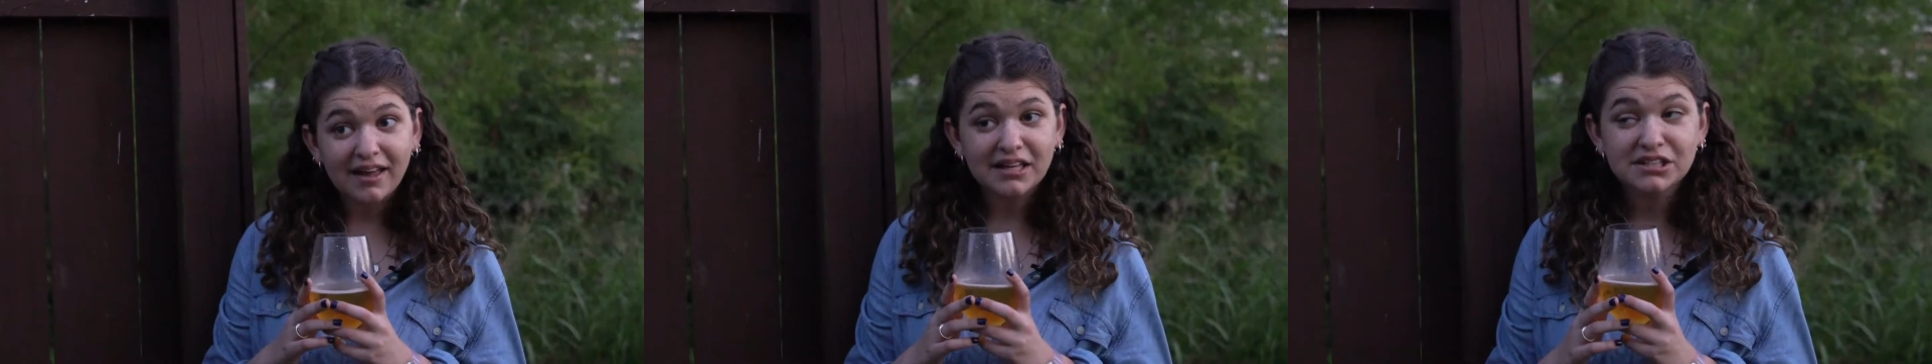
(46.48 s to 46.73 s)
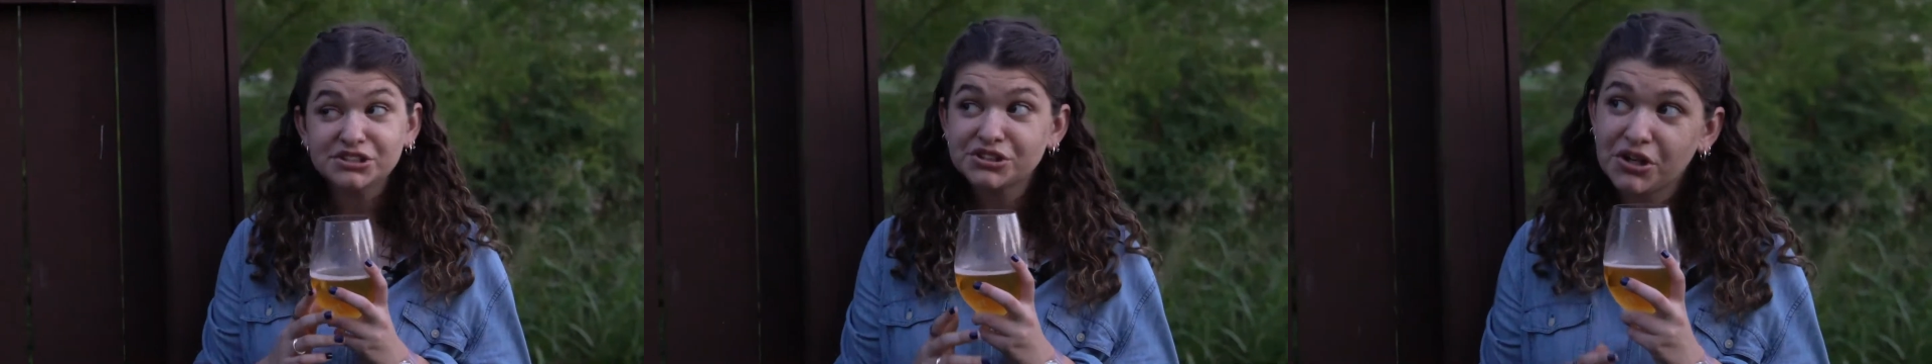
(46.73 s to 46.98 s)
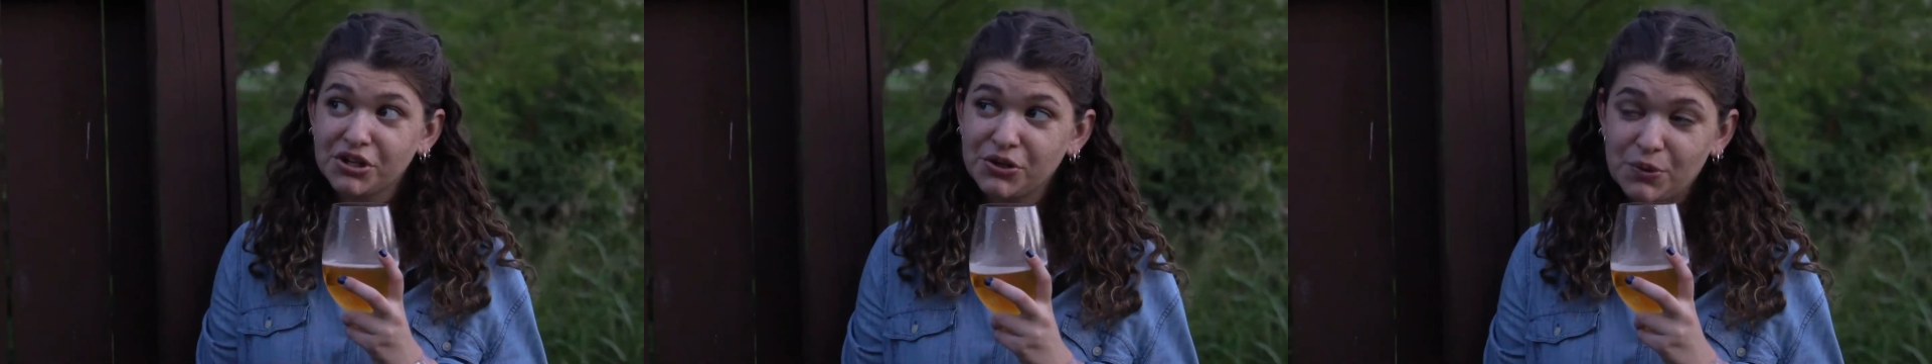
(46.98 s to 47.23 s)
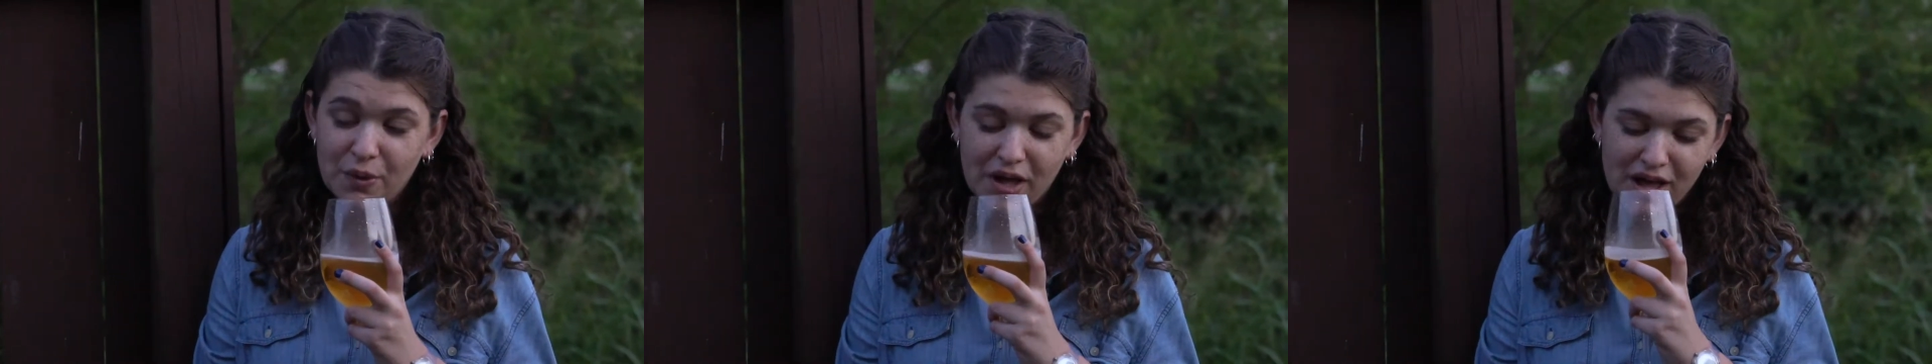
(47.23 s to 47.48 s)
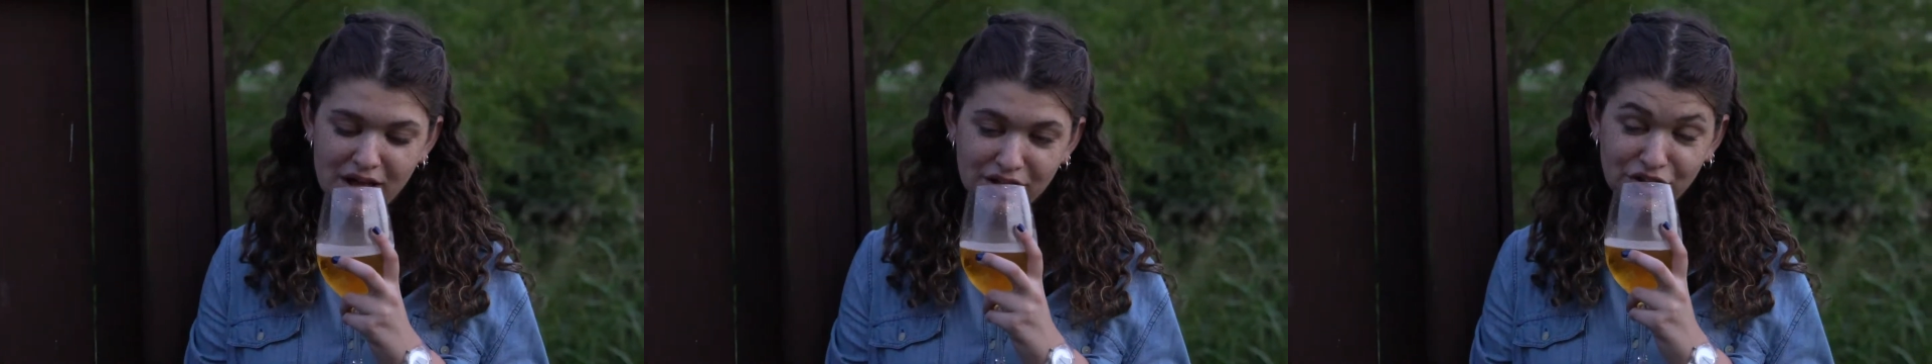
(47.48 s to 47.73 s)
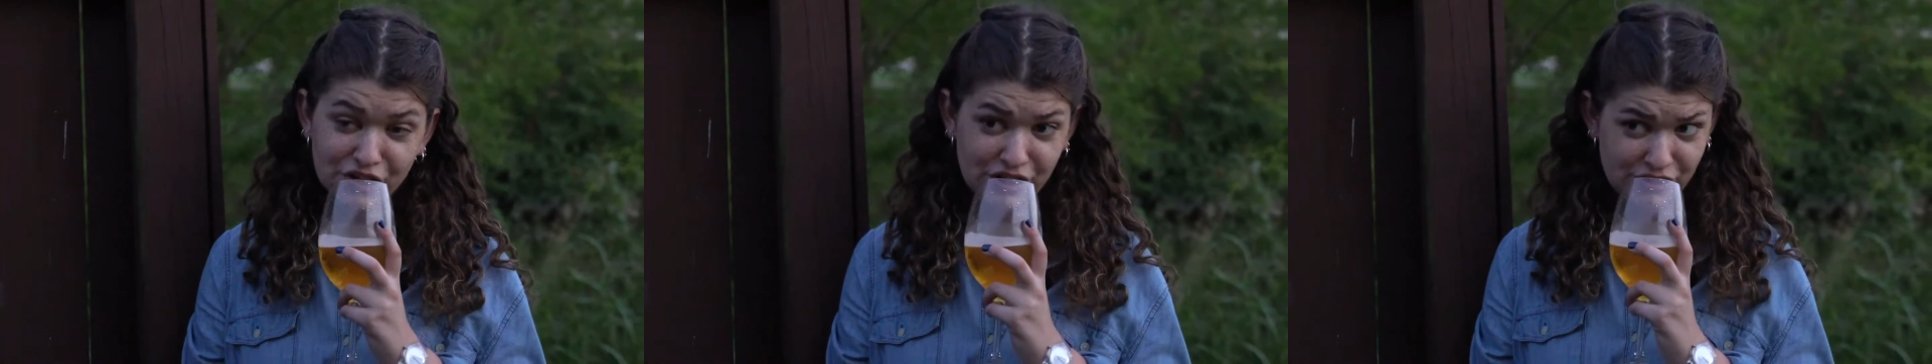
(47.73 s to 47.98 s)
I saw you uh,
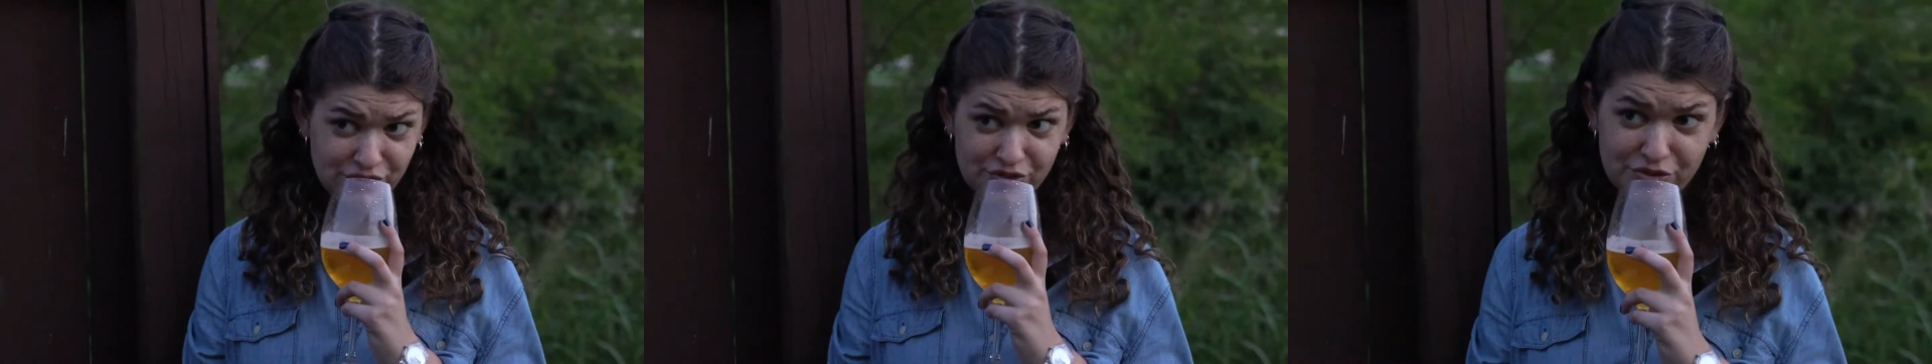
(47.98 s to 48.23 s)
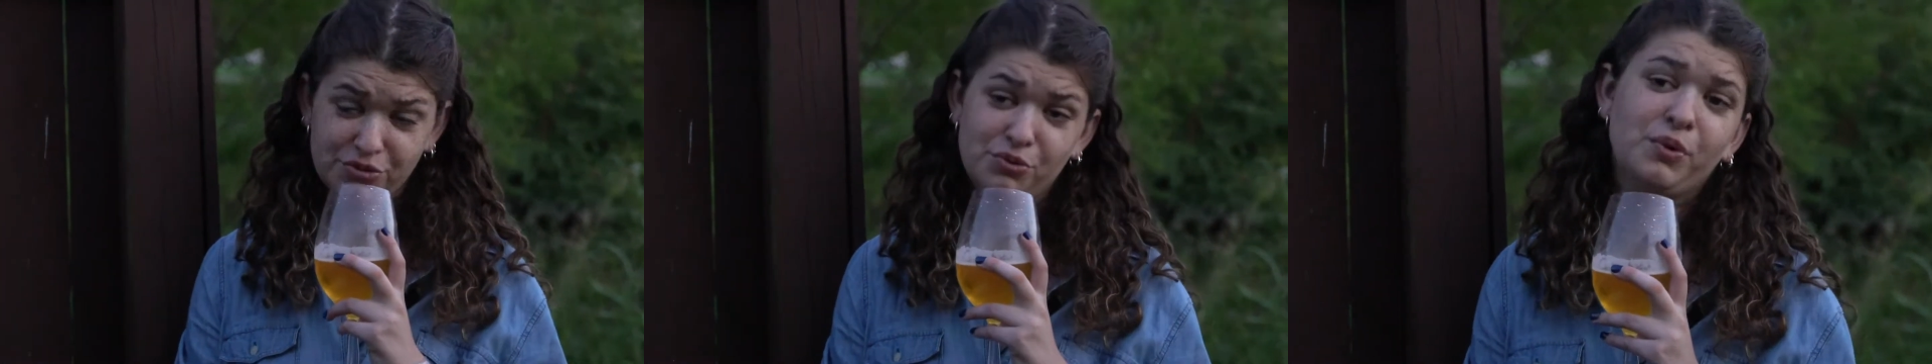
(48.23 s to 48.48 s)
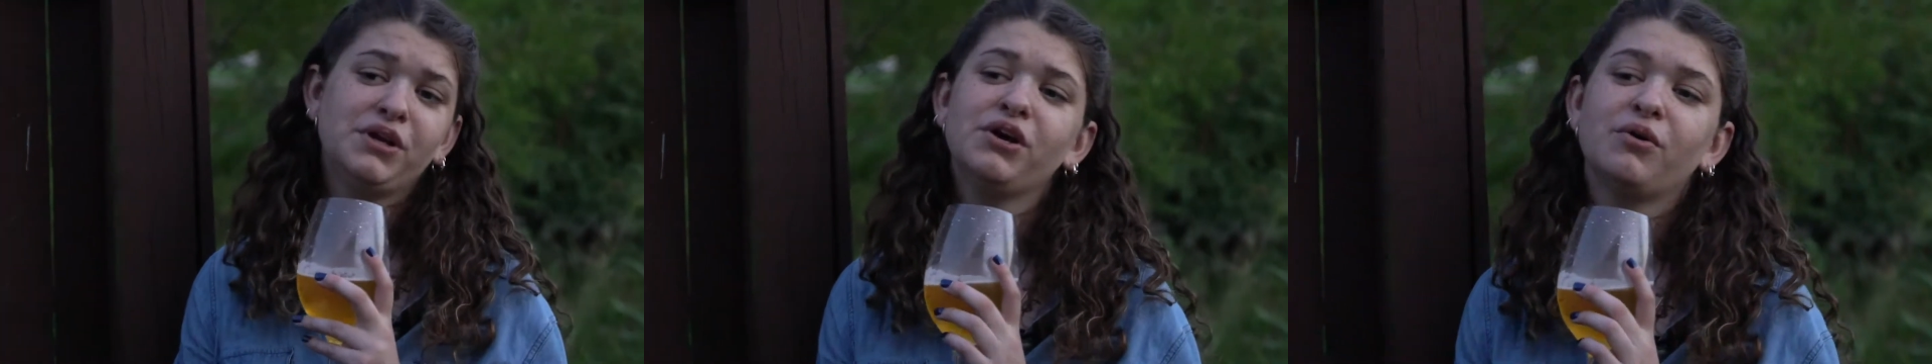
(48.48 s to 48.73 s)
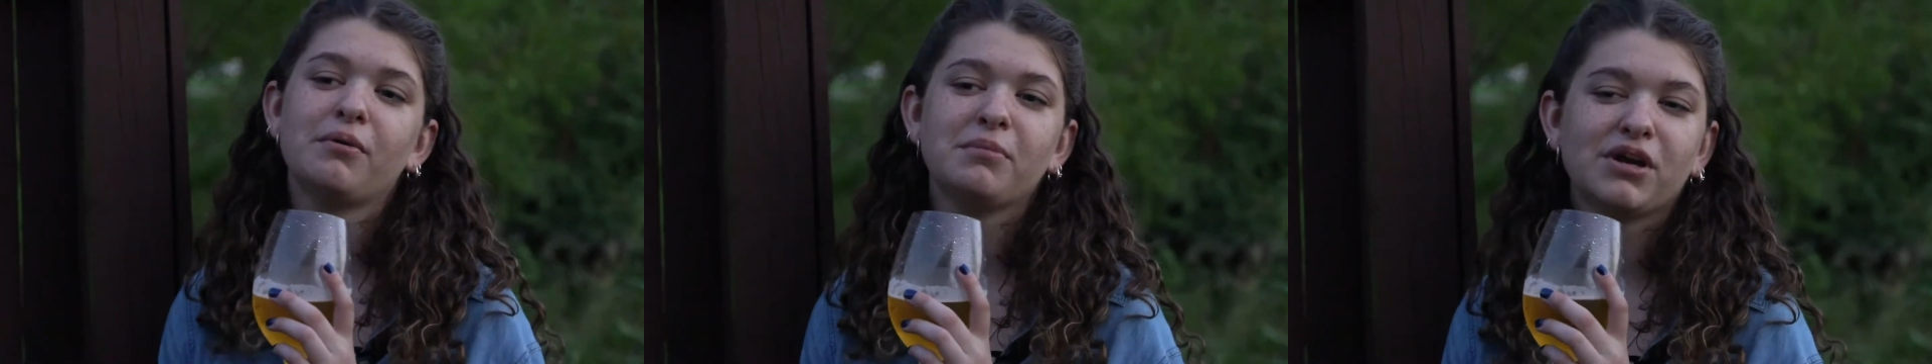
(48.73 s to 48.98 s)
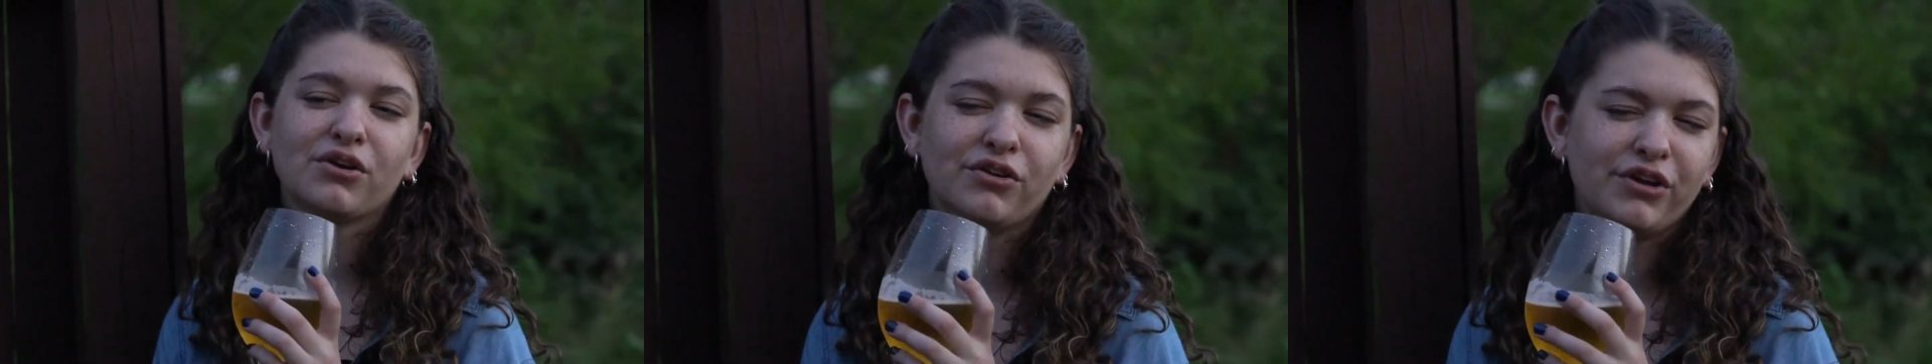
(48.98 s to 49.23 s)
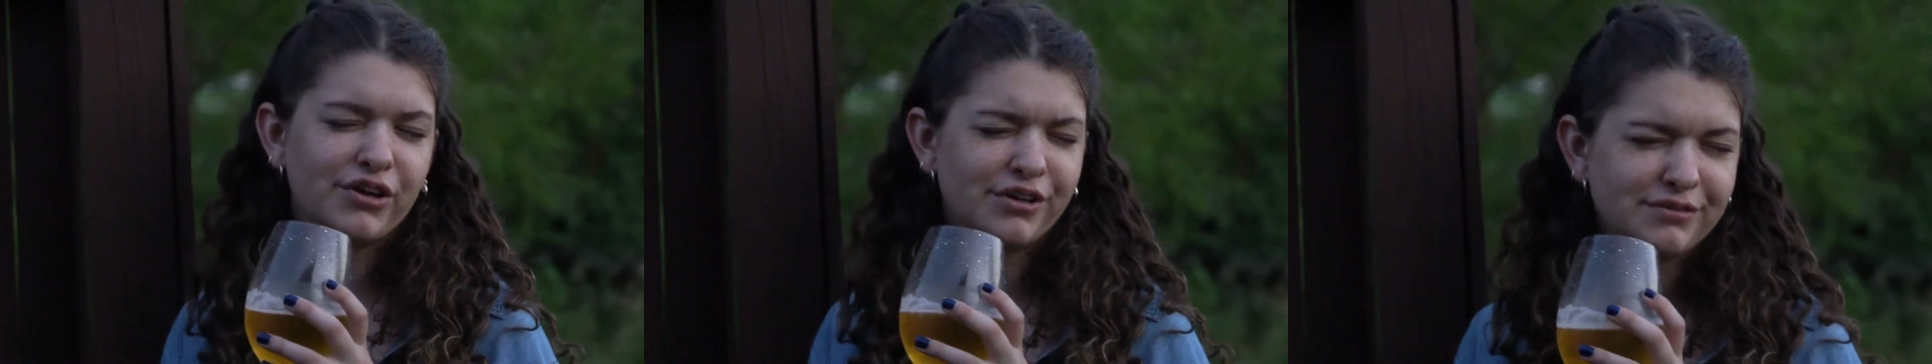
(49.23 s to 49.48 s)
looking through the window at me
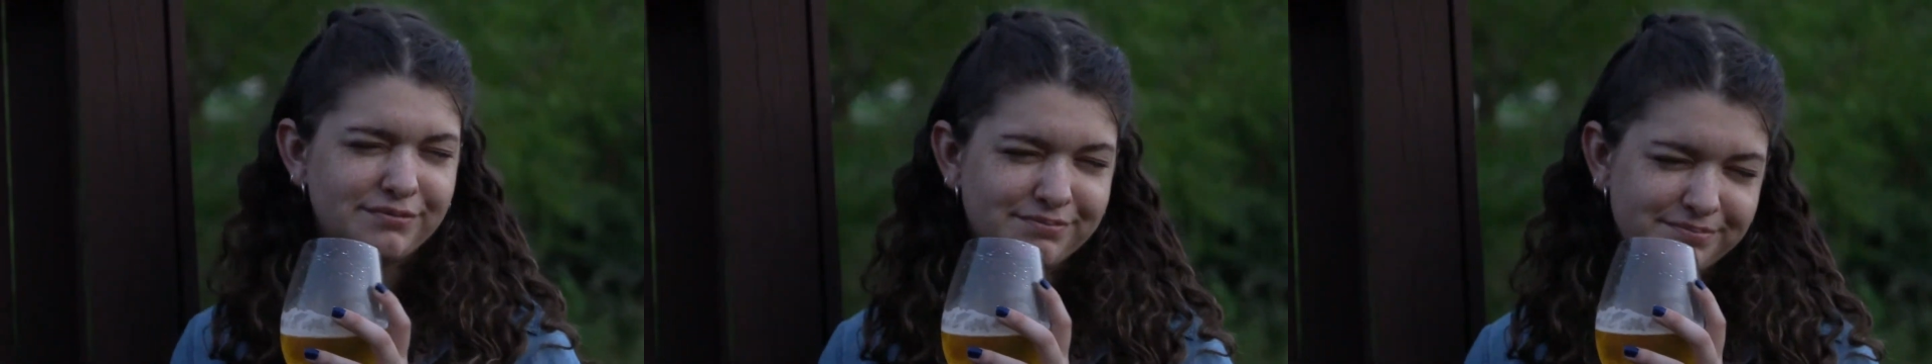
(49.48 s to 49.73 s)
earlier.